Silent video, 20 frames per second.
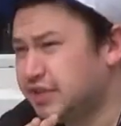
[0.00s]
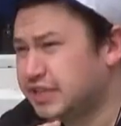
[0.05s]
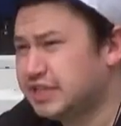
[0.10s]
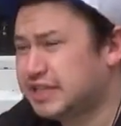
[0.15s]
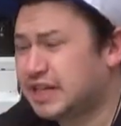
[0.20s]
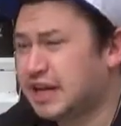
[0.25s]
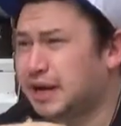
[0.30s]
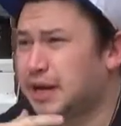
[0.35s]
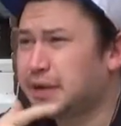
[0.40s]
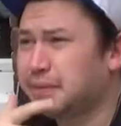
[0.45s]

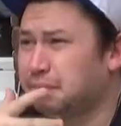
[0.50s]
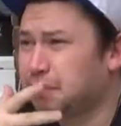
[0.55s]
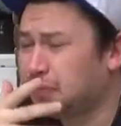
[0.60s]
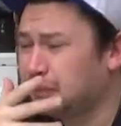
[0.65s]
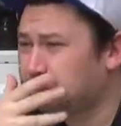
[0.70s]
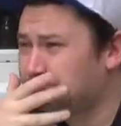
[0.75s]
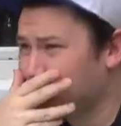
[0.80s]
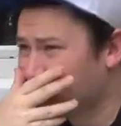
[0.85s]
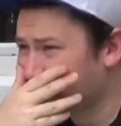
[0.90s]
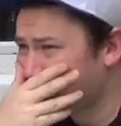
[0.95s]
this
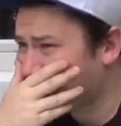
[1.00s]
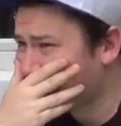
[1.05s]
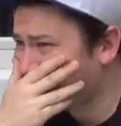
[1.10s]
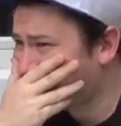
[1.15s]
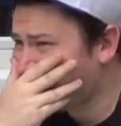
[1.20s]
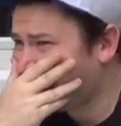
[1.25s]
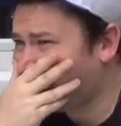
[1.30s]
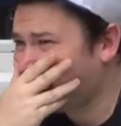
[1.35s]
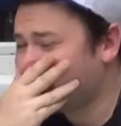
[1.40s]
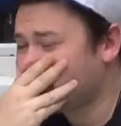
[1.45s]
time,
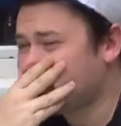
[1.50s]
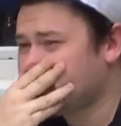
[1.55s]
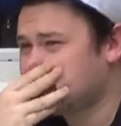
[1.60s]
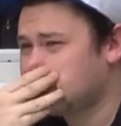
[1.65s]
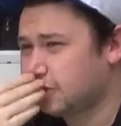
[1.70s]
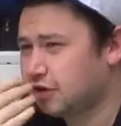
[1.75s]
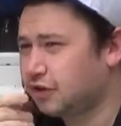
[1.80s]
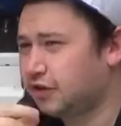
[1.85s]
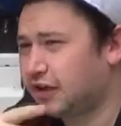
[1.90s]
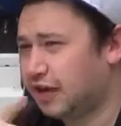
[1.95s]
I
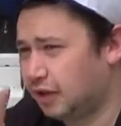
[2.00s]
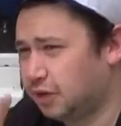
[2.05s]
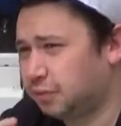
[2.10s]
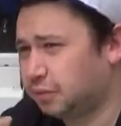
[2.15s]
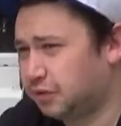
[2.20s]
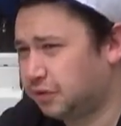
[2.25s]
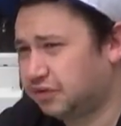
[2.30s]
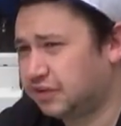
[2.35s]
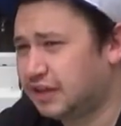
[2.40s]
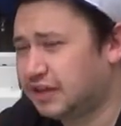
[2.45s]
just couldn't
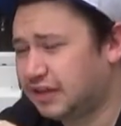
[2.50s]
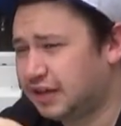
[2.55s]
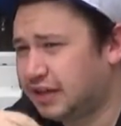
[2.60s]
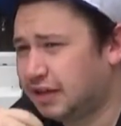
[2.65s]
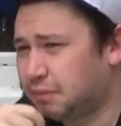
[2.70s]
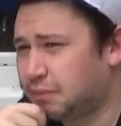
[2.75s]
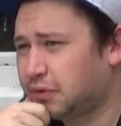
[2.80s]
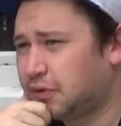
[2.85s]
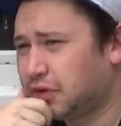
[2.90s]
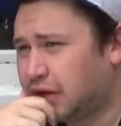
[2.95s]
help but
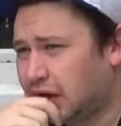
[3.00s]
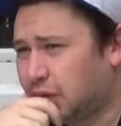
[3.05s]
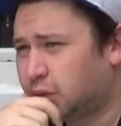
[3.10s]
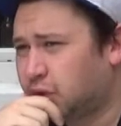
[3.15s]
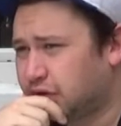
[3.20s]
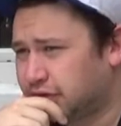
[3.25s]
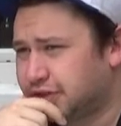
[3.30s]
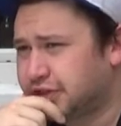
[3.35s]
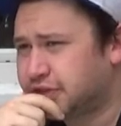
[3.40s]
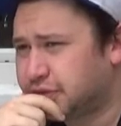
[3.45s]
thinking, but I
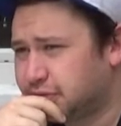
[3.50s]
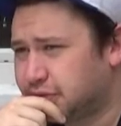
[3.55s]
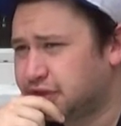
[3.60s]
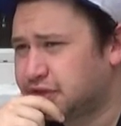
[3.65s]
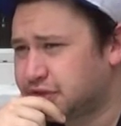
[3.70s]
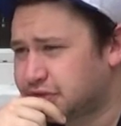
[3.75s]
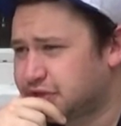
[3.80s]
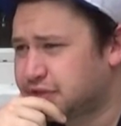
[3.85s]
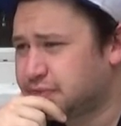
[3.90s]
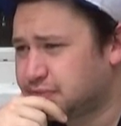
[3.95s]
want to do the
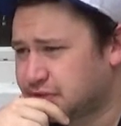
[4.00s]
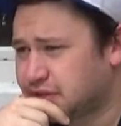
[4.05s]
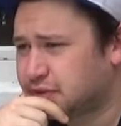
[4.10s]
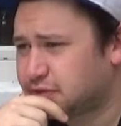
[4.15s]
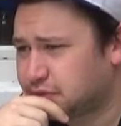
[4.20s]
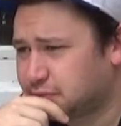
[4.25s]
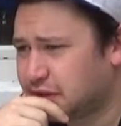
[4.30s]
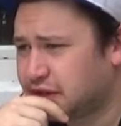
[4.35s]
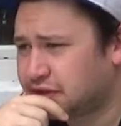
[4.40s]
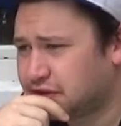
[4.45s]
Customs
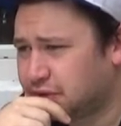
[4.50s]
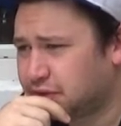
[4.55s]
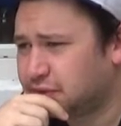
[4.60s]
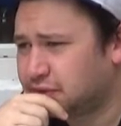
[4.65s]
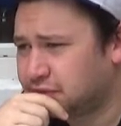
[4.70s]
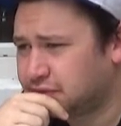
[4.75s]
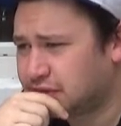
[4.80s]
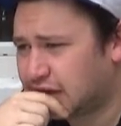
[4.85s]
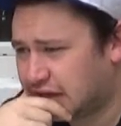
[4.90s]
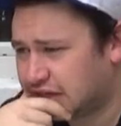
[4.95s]
House Panto.
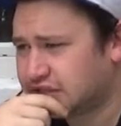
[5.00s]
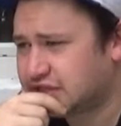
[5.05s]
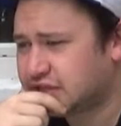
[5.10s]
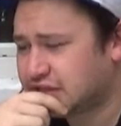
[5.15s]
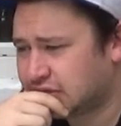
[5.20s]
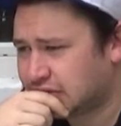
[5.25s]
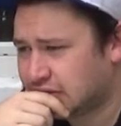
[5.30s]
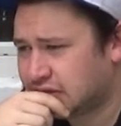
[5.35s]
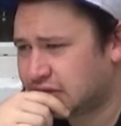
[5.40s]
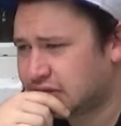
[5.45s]

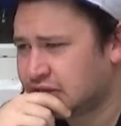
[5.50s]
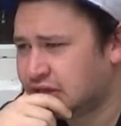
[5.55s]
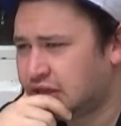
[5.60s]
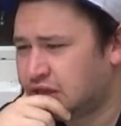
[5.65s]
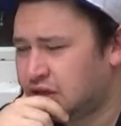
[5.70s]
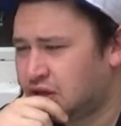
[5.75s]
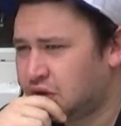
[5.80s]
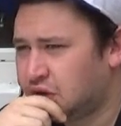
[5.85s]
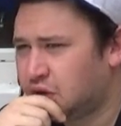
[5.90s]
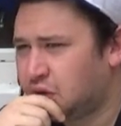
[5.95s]
That's
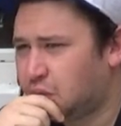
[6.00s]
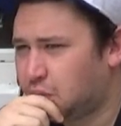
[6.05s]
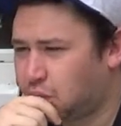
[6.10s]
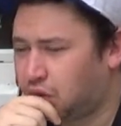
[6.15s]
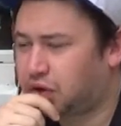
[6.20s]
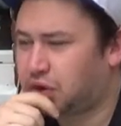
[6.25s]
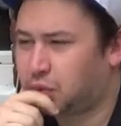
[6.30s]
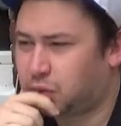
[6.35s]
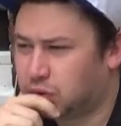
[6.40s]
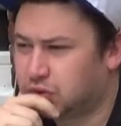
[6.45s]

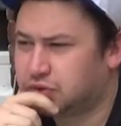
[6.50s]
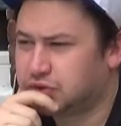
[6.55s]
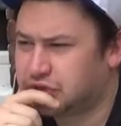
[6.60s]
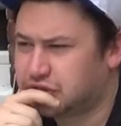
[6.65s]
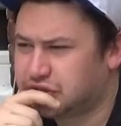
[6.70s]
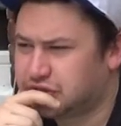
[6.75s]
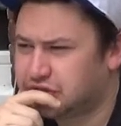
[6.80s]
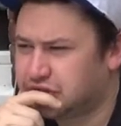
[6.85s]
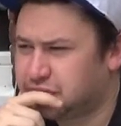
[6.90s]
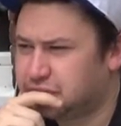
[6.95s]
what I want
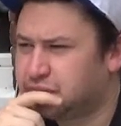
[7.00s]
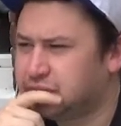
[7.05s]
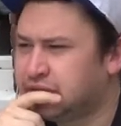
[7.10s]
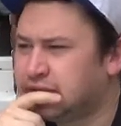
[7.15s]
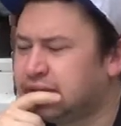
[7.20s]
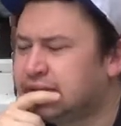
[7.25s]
to do.